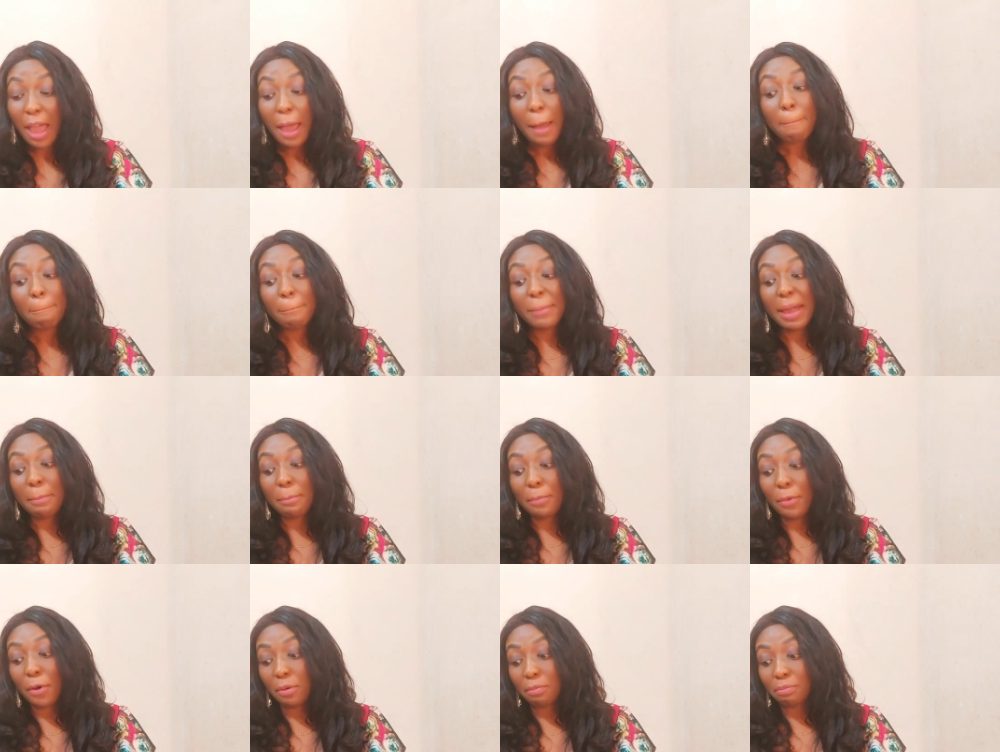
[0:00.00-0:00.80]
My
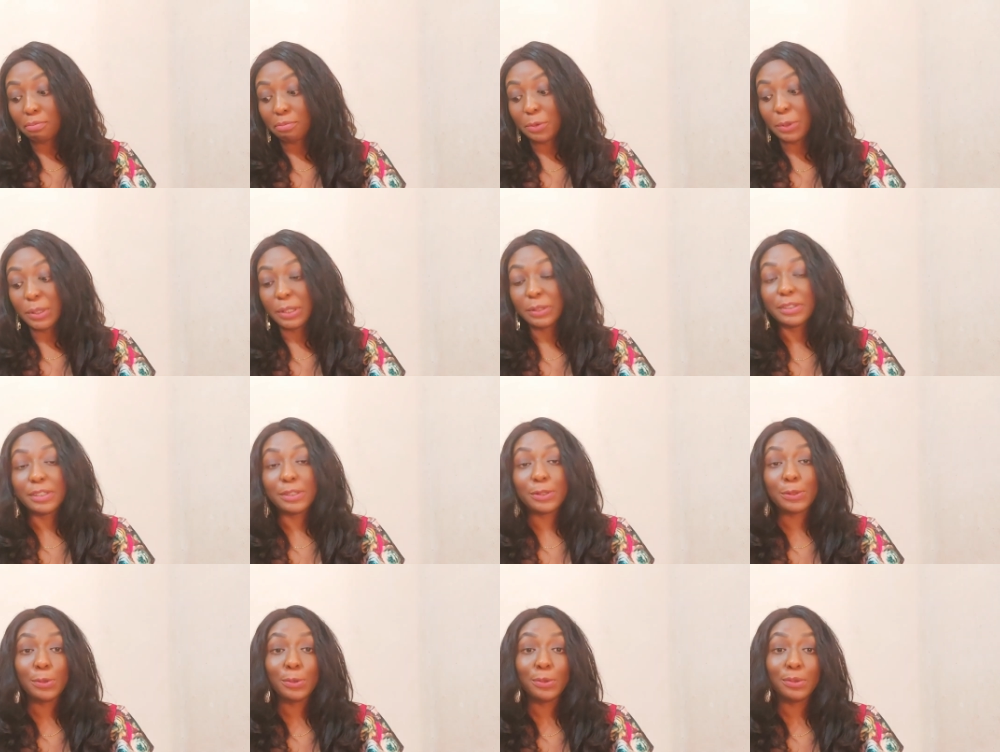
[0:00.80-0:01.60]
mom will
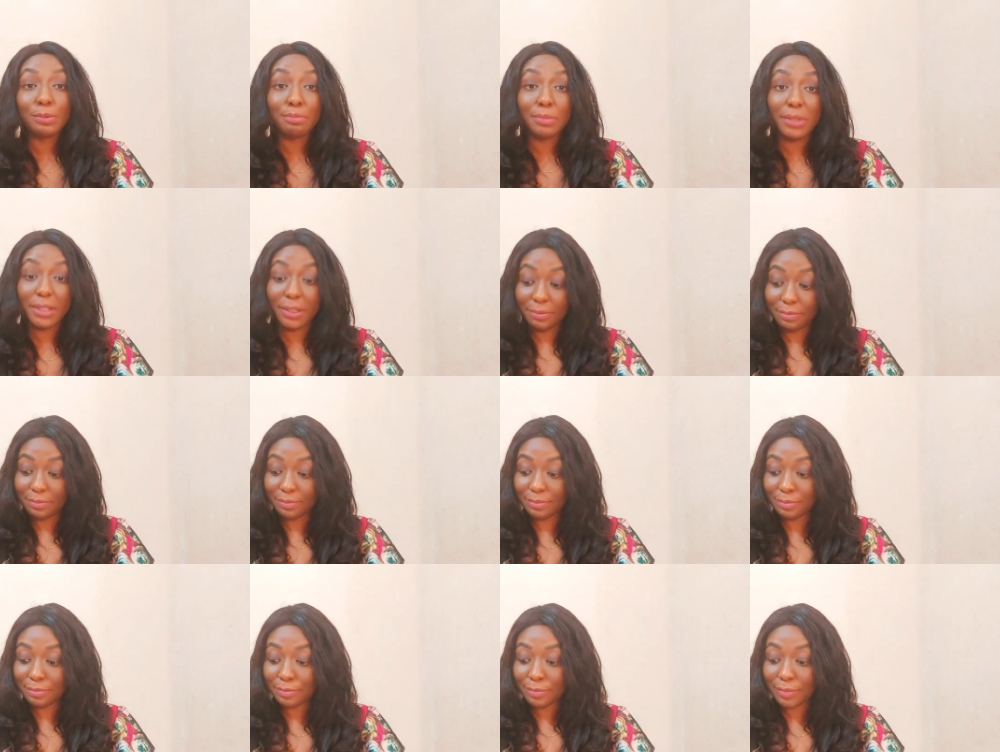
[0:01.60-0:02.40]
disown me
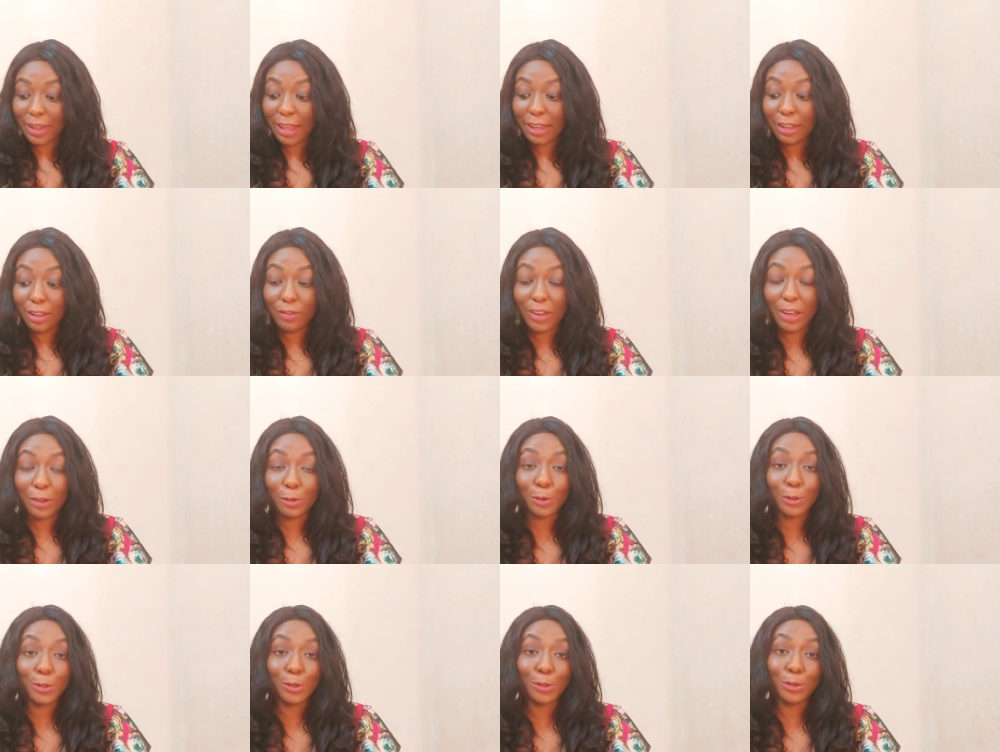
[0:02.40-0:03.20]
if I
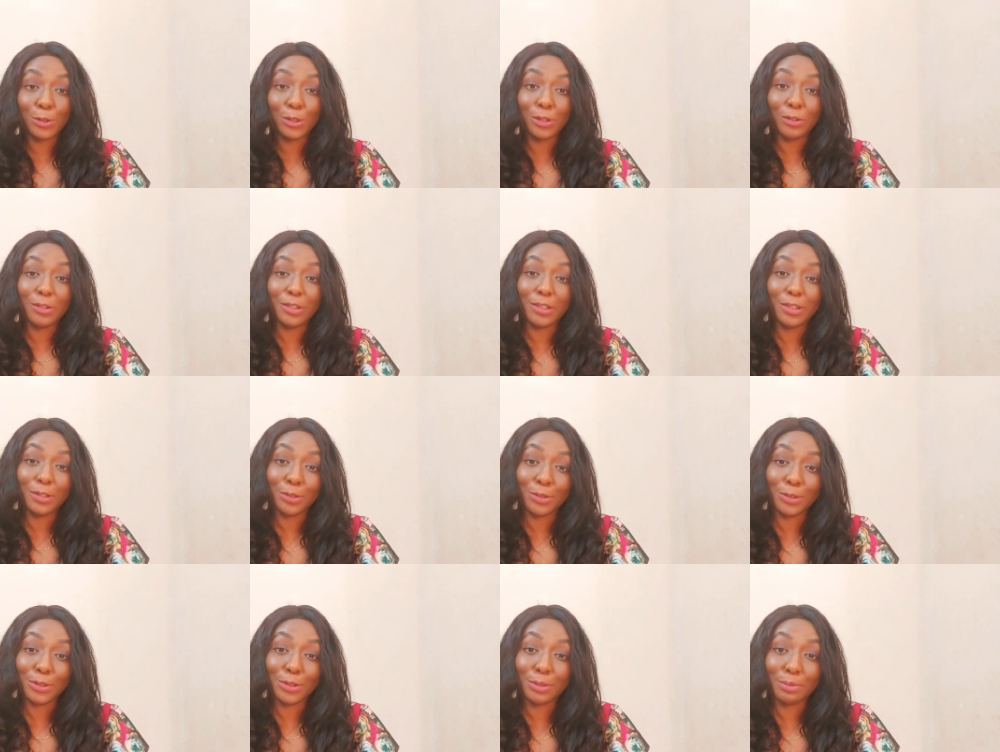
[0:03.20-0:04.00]
continue the
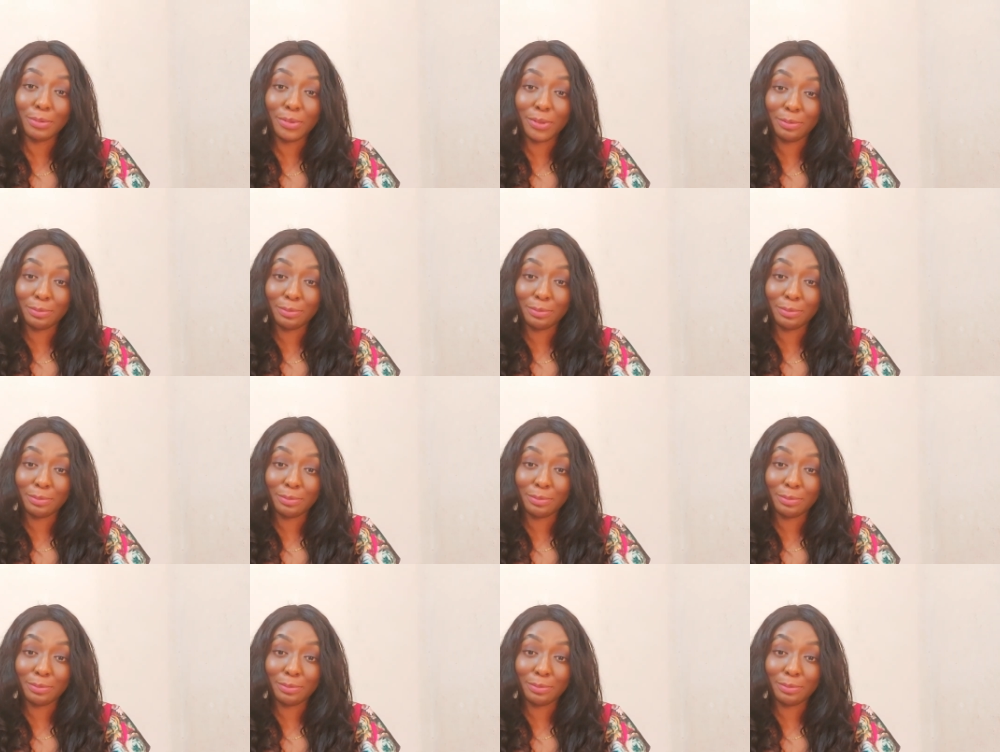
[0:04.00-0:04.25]
relationship.